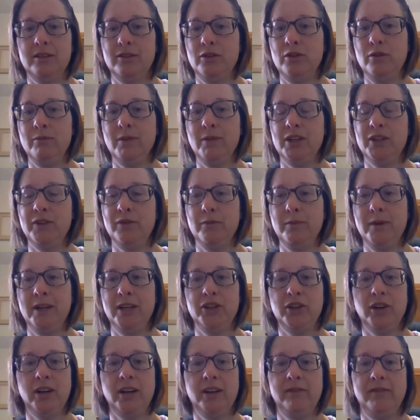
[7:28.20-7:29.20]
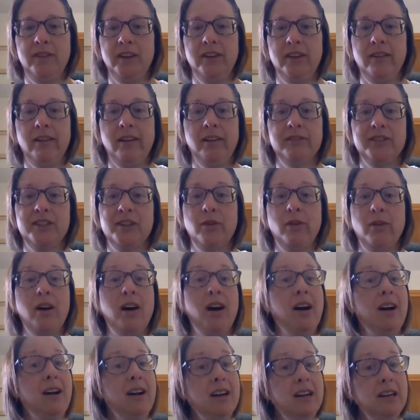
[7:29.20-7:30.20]
too much for me to try to figure out, so
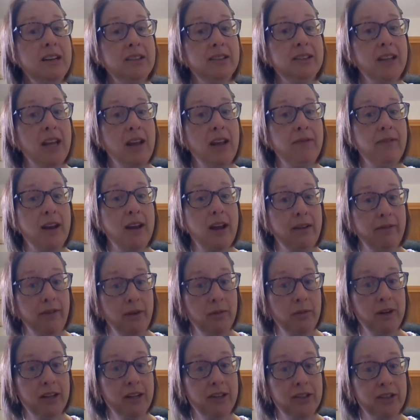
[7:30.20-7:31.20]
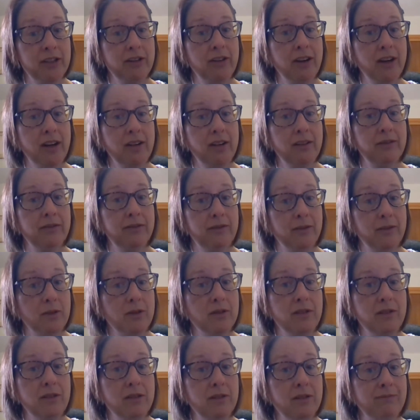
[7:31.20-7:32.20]
I just gave everyone extra credit
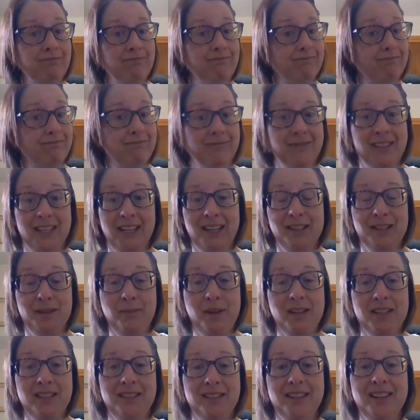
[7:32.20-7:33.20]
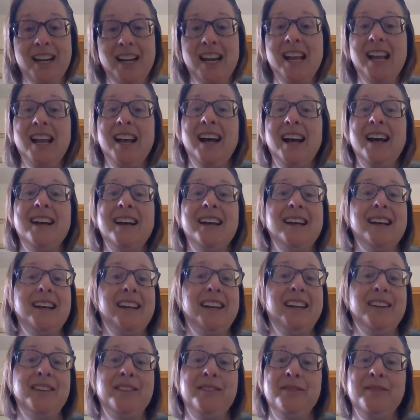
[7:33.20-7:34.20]
for second semester.
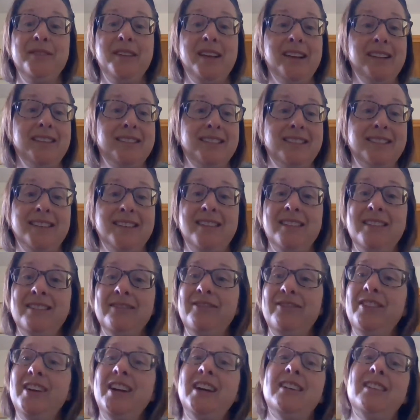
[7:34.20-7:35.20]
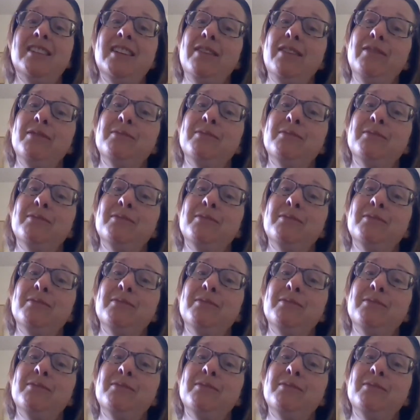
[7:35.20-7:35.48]
I know that's not fair to